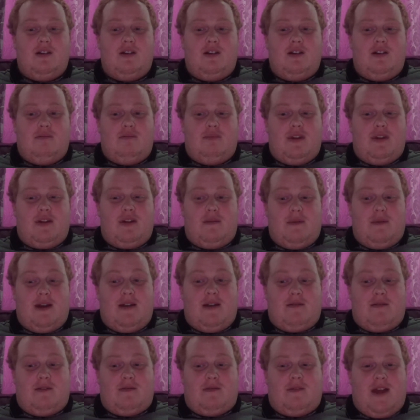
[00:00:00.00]
But the matter
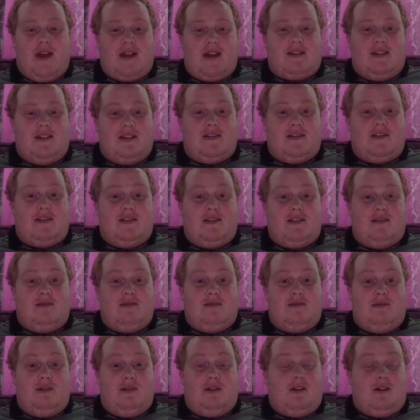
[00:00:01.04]
of the fact is,
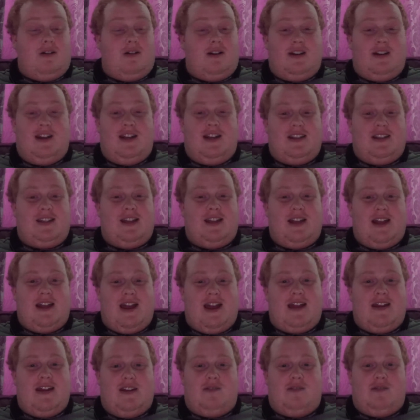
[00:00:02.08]
you've got to at least get that
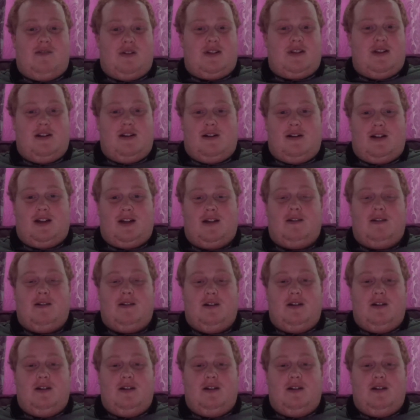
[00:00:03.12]
header on target.